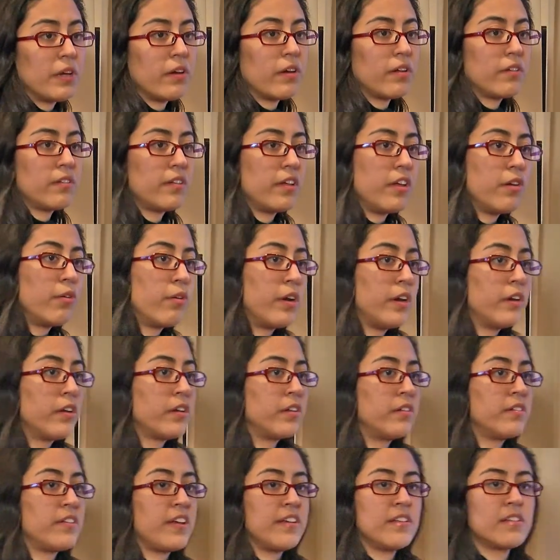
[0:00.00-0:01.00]
because the urine
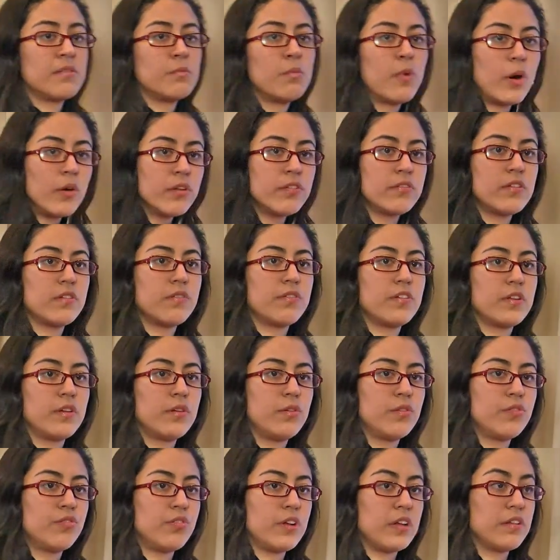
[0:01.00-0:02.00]
contains most of the
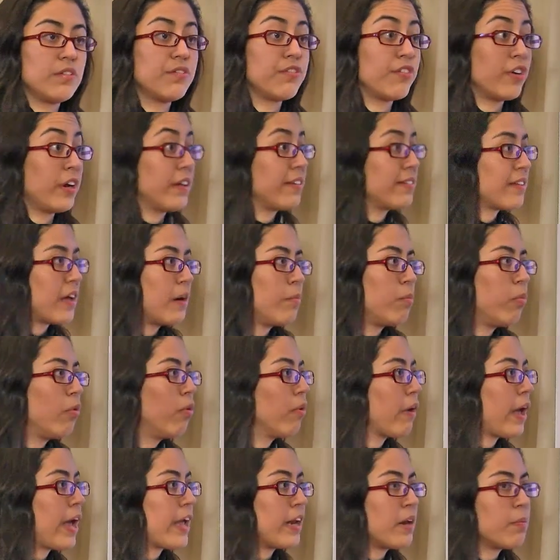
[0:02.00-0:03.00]
nutrients. For
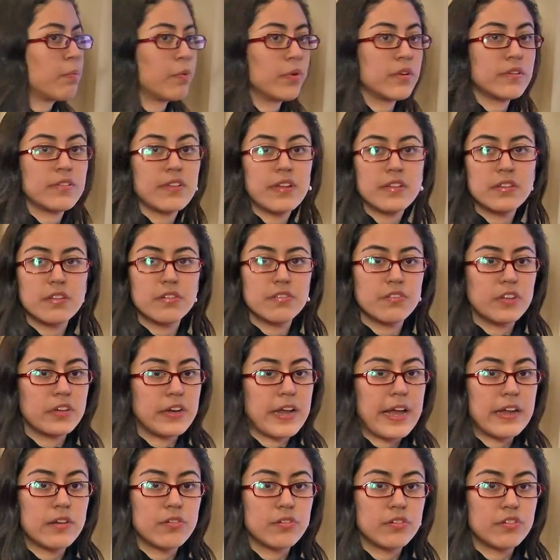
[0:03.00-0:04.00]
example, 80% of the
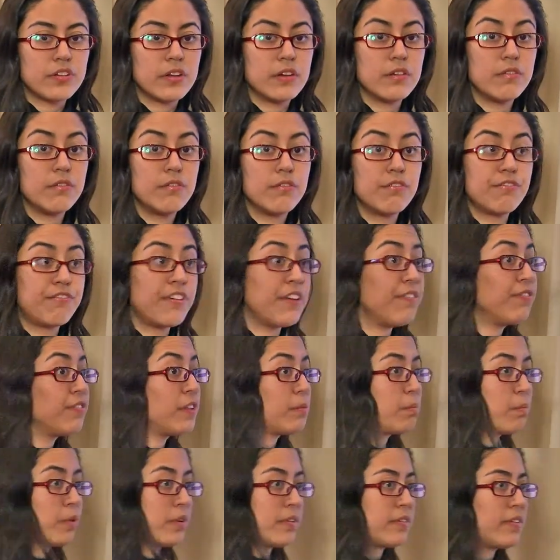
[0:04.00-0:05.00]
nitrogen,
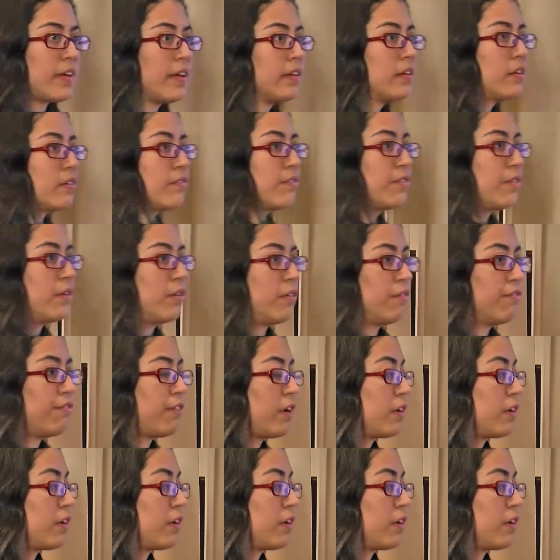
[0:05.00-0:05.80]
50% of the